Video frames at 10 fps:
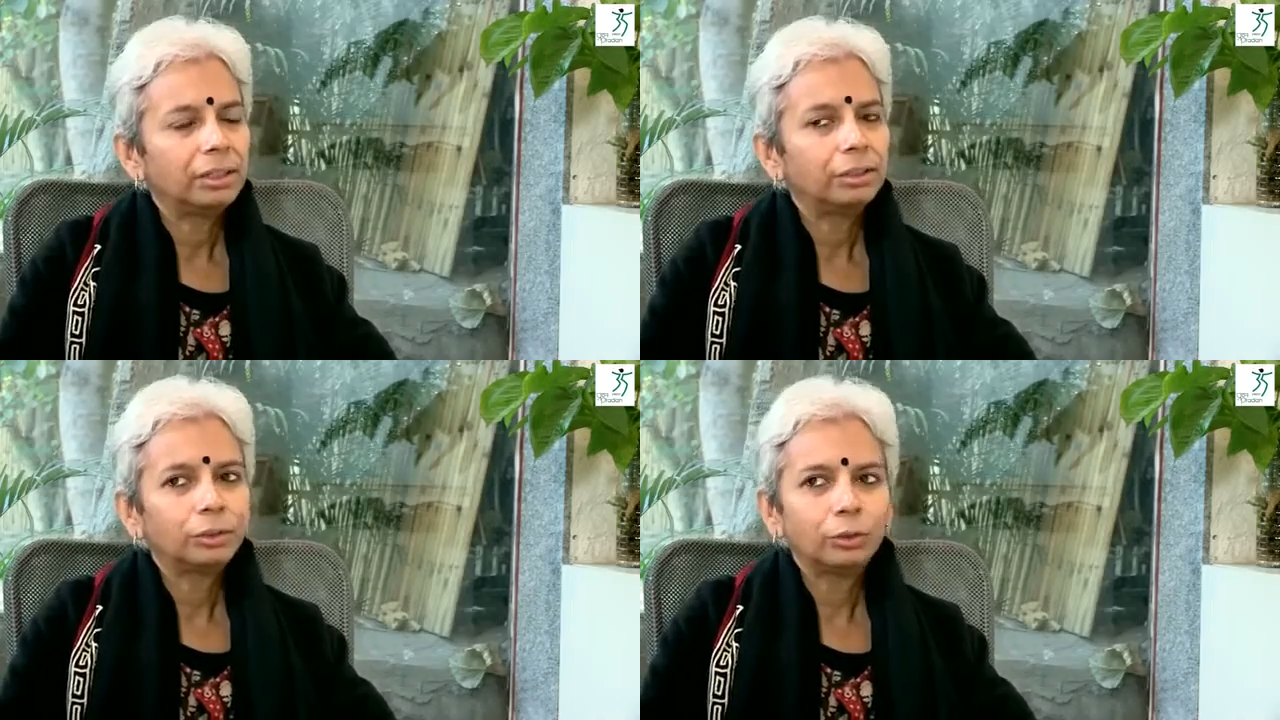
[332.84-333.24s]

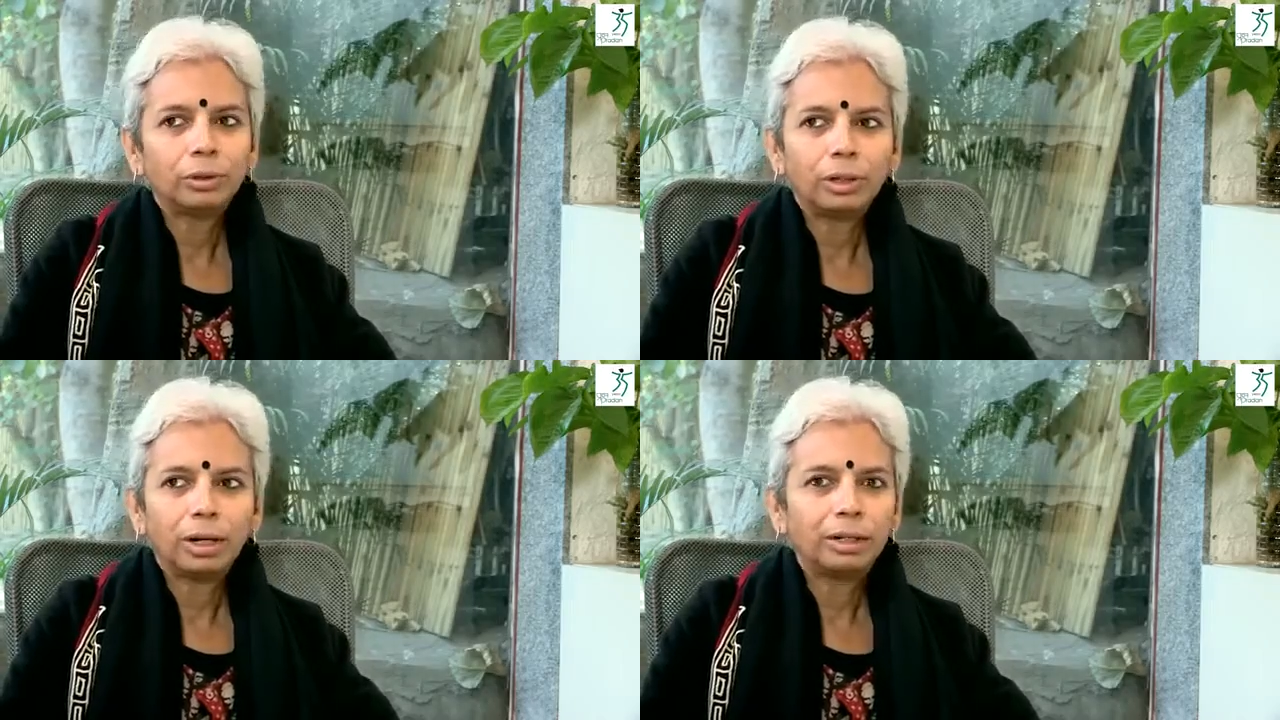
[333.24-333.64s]

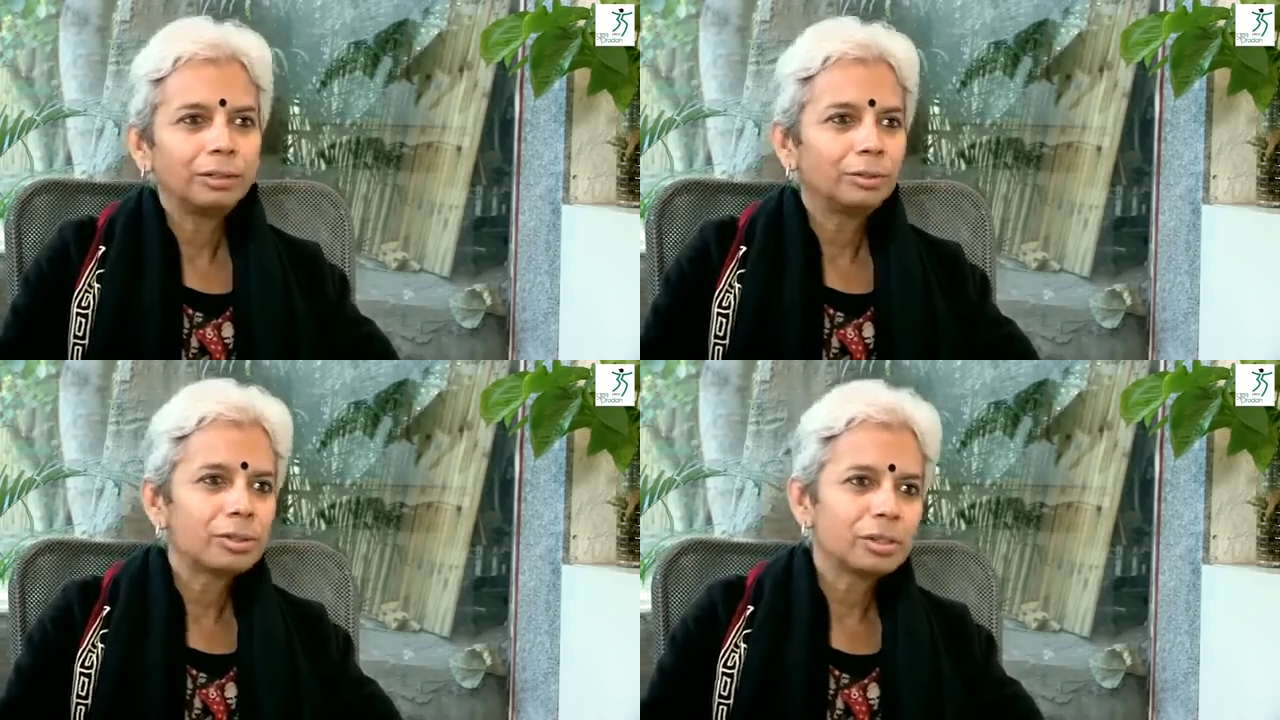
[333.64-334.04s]
So
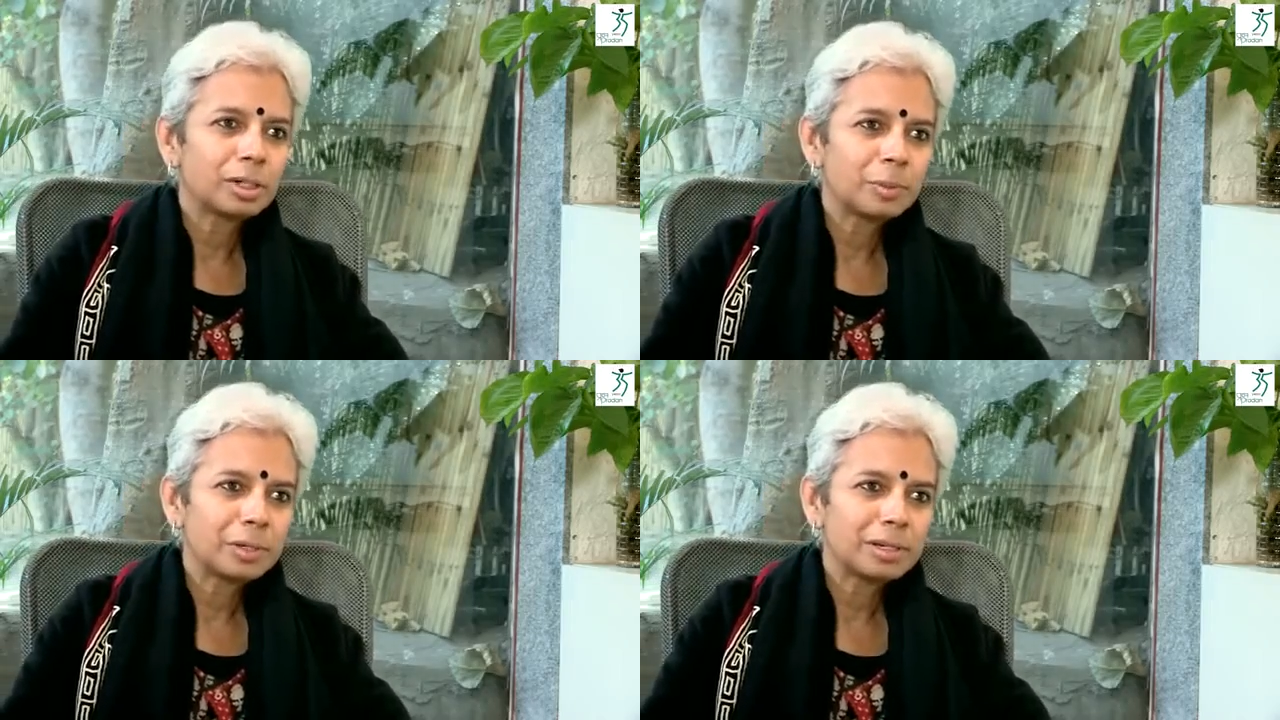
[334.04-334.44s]
under those
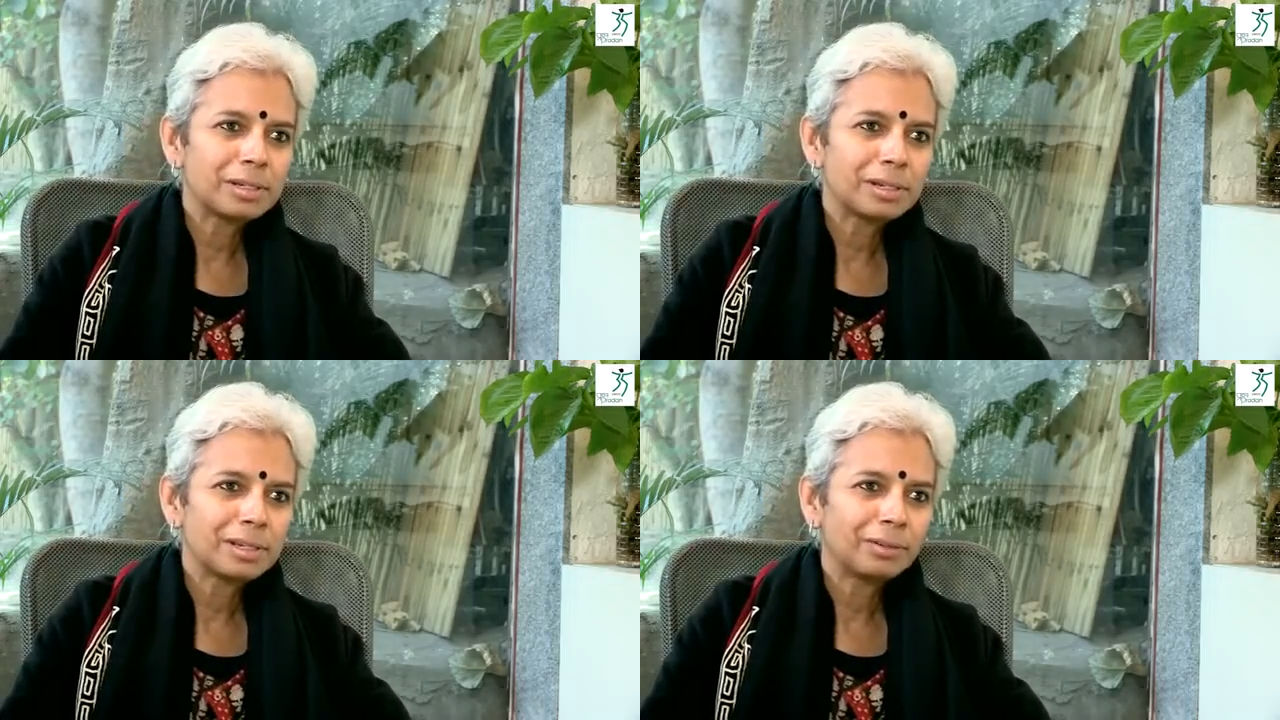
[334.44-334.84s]

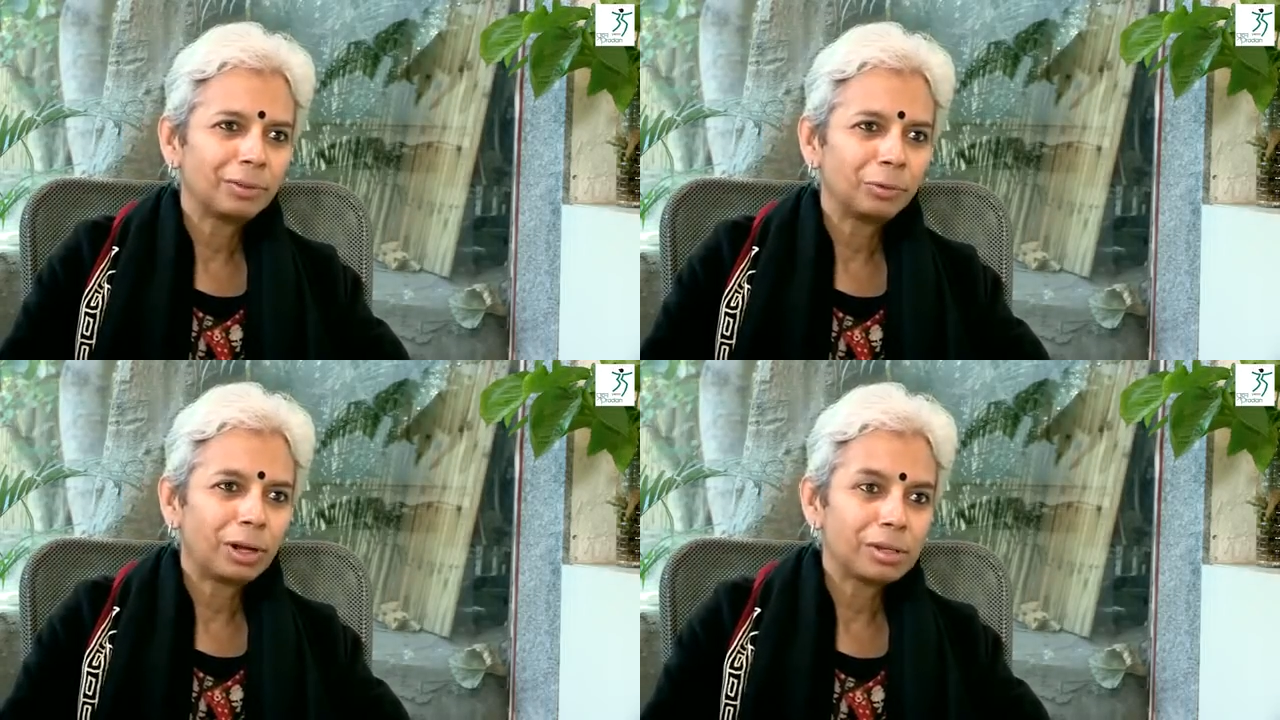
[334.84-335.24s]
circumstances,
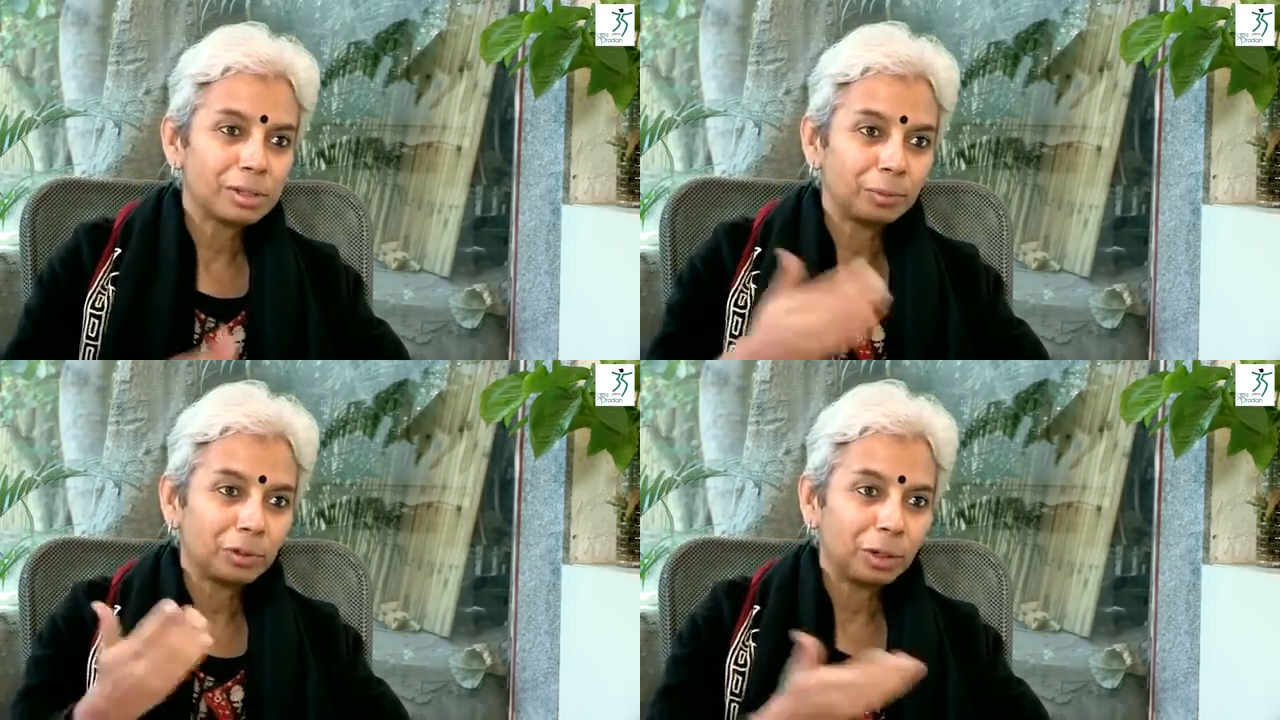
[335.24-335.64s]
we would ask
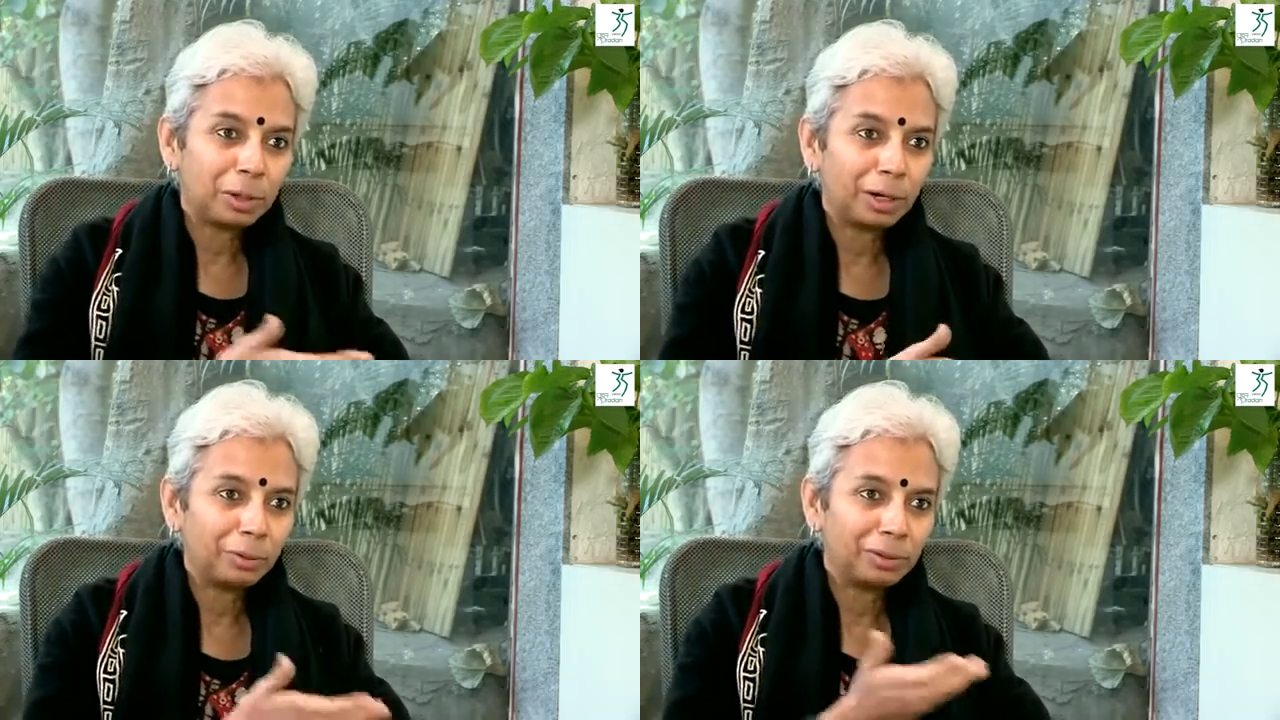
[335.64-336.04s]
them to
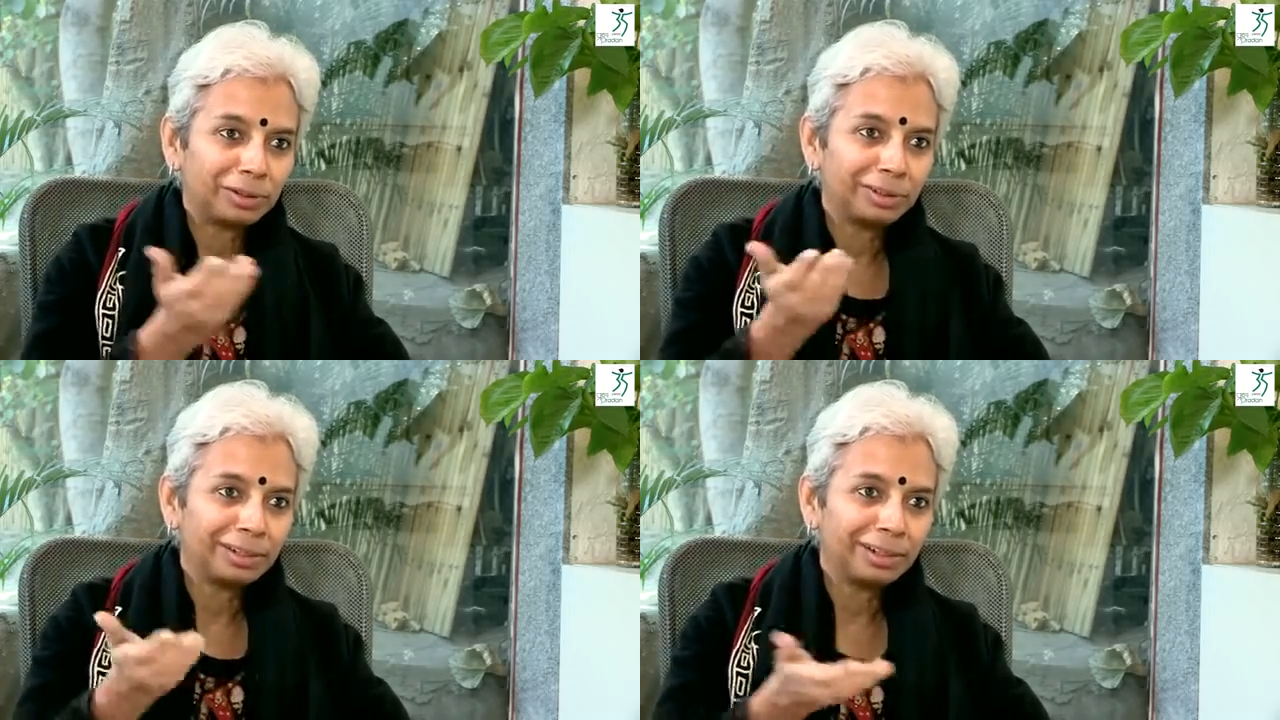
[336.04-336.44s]
come out,
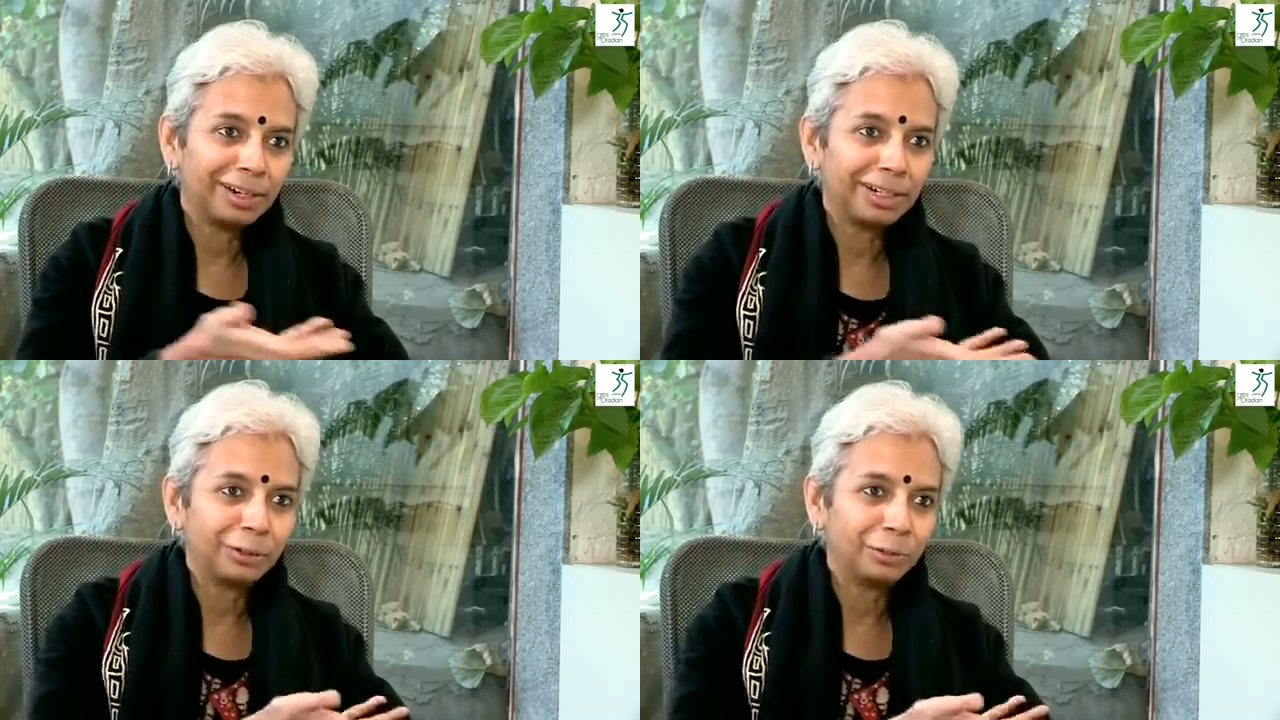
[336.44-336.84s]

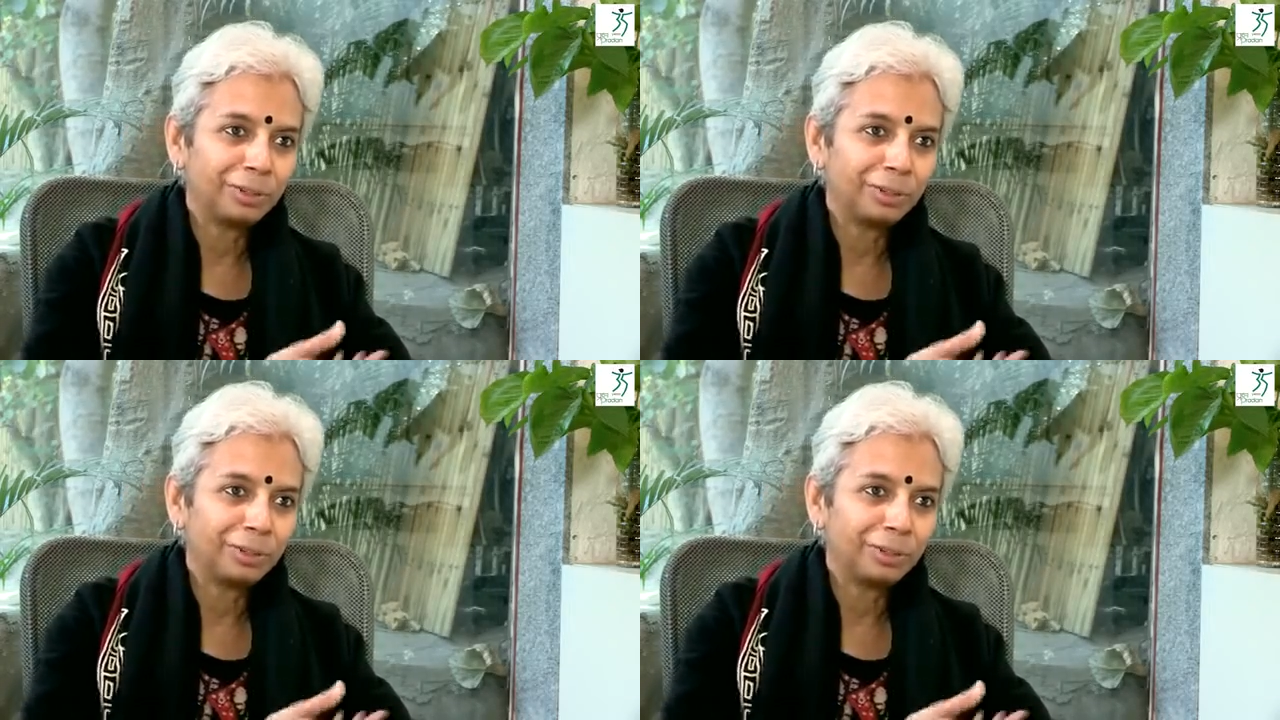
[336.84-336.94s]
get into